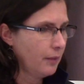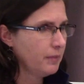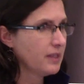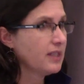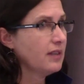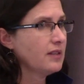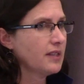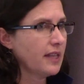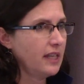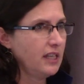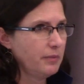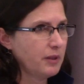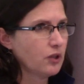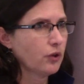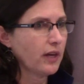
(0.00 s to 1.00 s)
Since then,
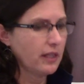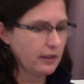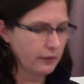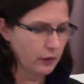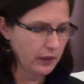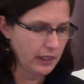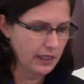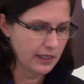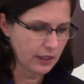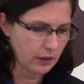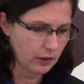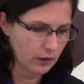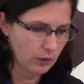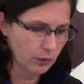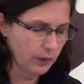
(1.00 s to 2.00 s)
he's been transferred and he's in
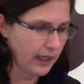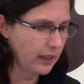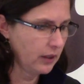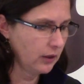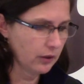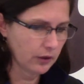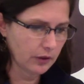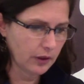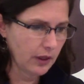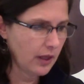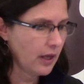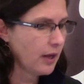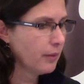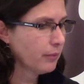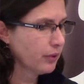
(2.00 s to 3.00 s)
a regular
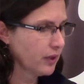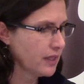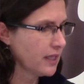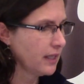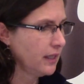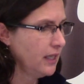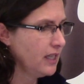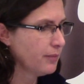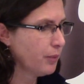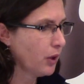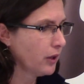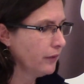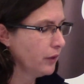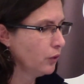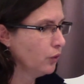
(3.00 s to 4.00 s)
prison. He's
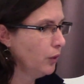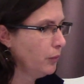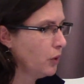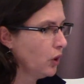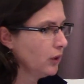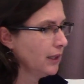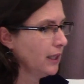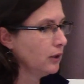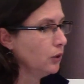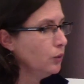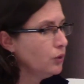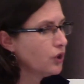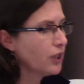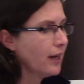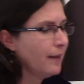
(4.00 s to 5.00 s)
part of a group called La
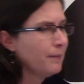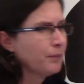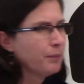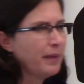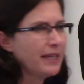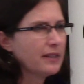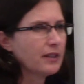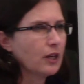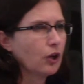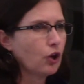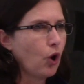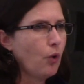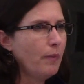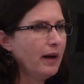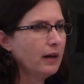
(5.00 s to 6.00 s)
Lucha, based in
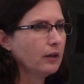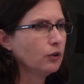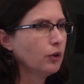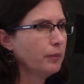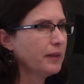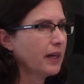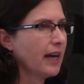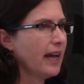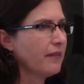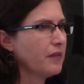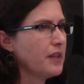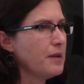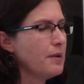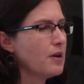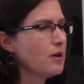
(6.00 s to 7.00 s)
Goma, a group that I have
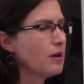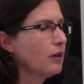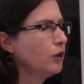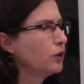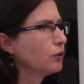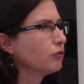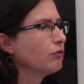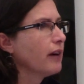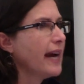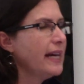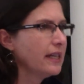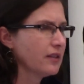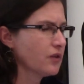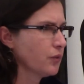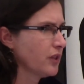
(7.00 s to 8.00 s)
the
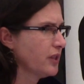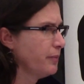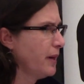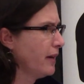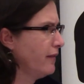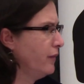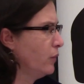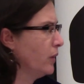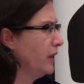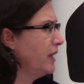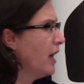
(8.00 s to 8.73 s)
greatest respect for, a